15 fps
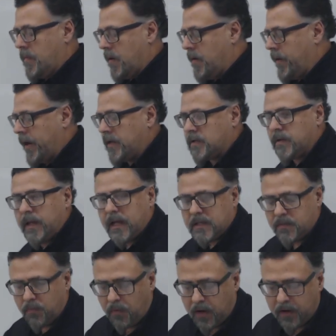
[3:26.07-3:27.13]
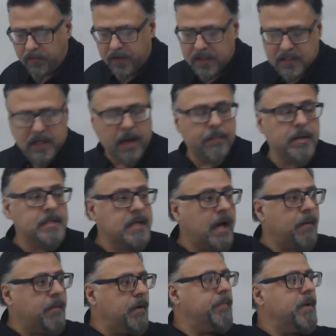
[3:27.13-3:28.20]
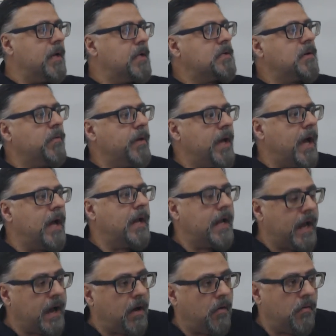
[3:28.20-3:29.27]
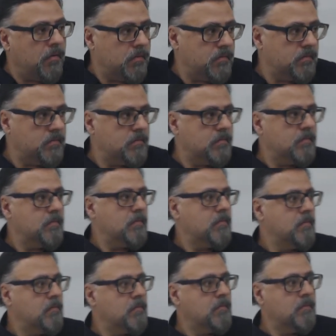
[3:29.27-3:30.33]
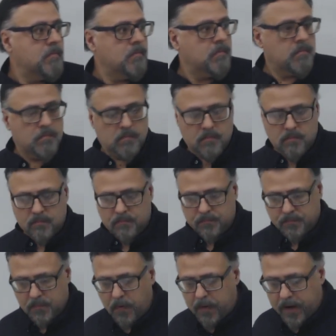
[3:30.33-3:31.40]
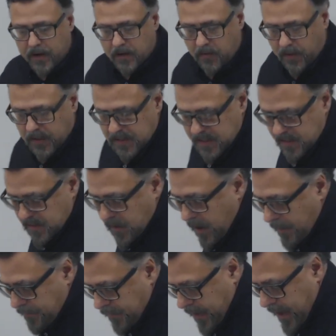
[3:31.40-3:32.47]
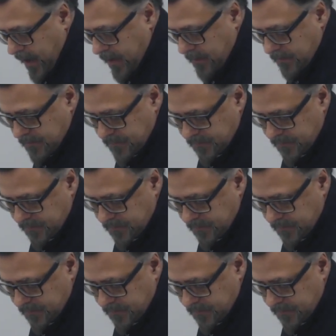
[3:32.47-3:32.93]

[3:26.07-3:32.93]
All right, so that's one of the assignments. How many minutes are we at now? 3:30. All right, go ahead and stop that.